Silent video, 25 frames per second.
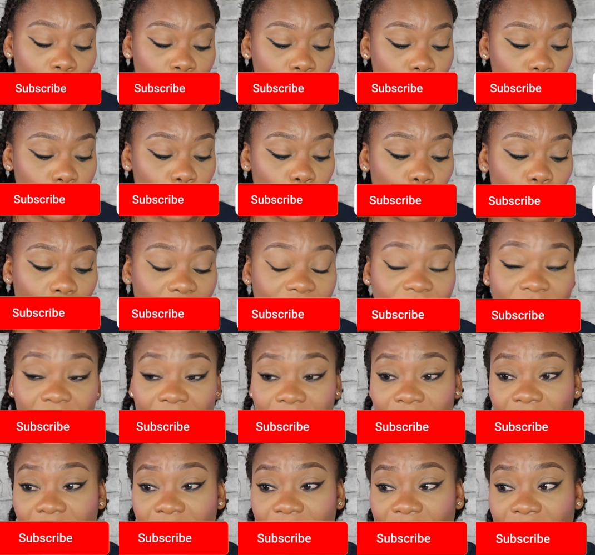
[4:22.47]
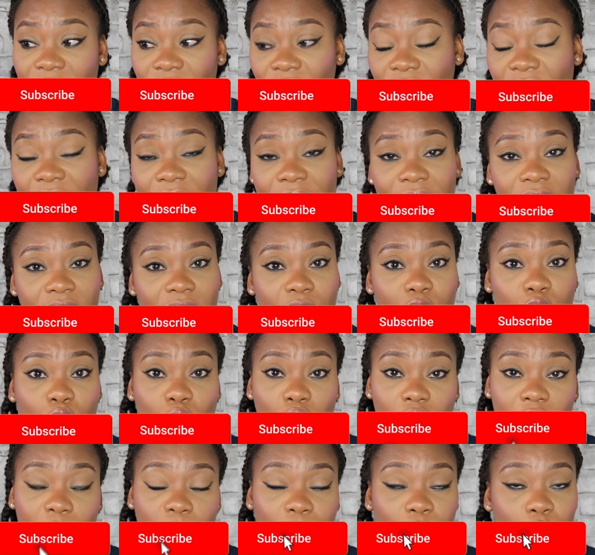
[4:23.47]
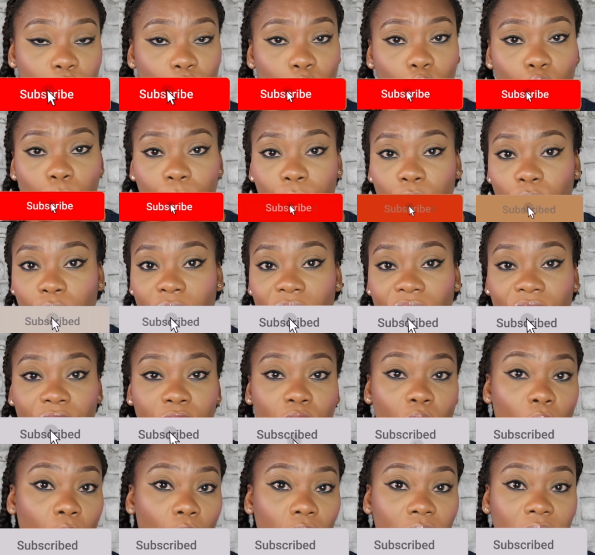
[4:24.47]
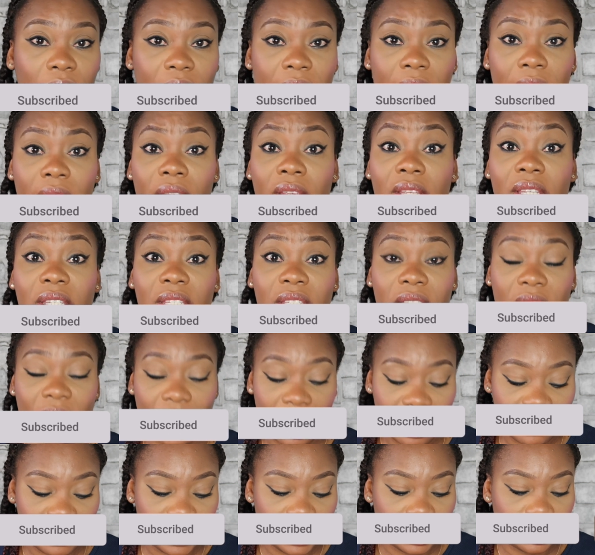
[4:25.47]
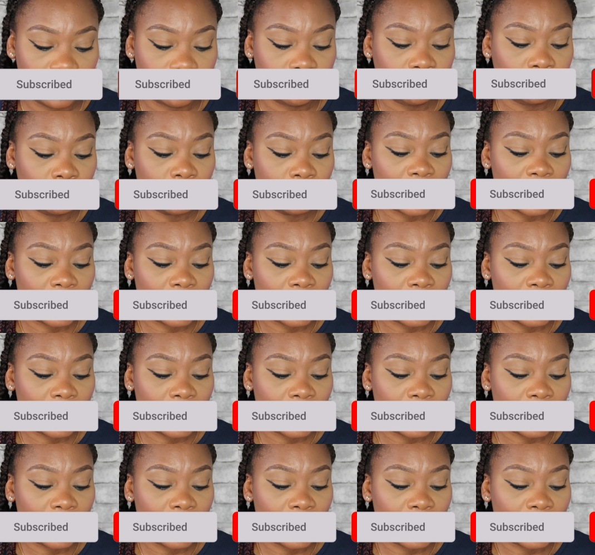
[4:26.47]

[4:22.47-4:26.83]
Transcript: So if you're at an event, trust me, you're going to be on your feet all day serving.